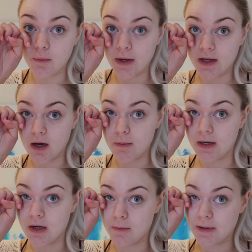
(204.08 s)
wake up a
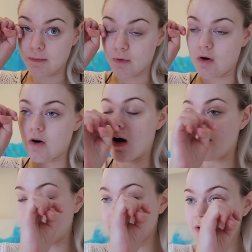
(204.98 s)
little bit more.
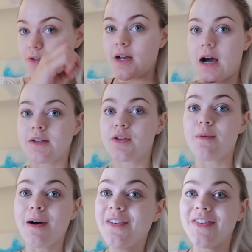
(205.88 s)
I'm actually so sad, so
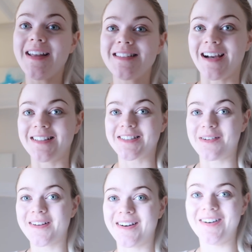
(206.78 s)
my big tan's
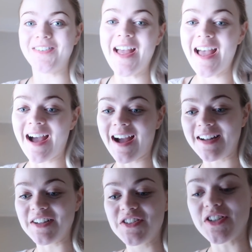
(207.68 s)
coming off, and